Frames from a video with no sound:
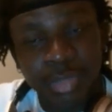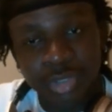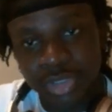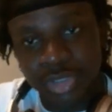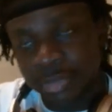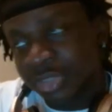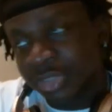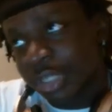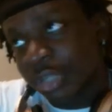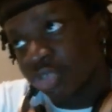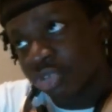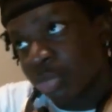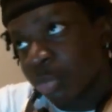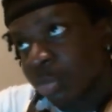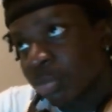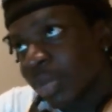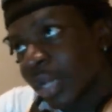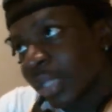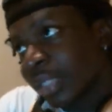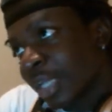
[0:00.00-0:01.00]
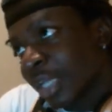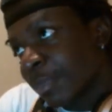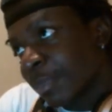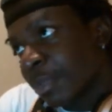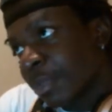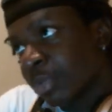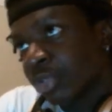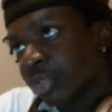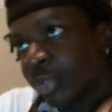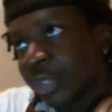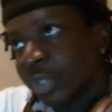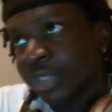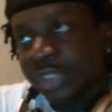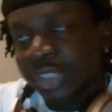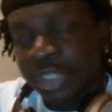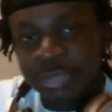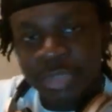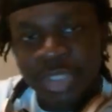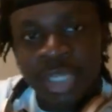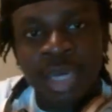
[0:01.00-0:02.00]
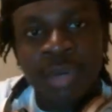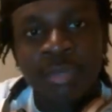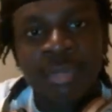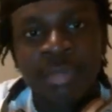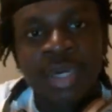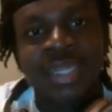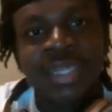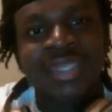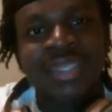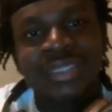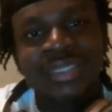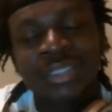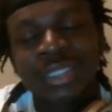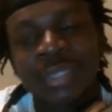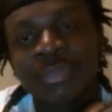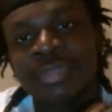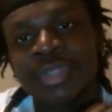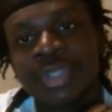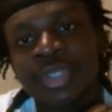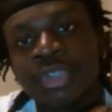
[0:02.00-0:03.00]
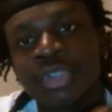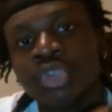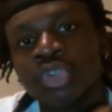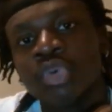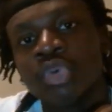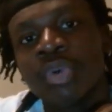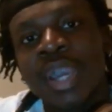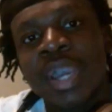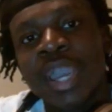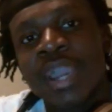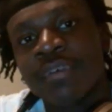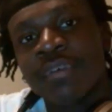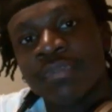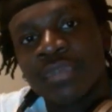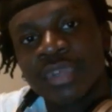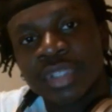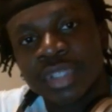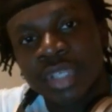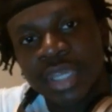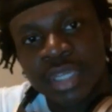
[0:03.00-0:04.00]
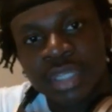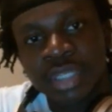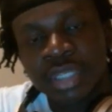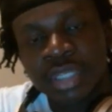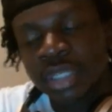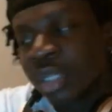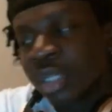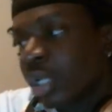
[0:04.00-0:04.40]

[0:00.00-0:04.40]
Like sometimes you might not be able to do it at the same time, but it's something you do every day.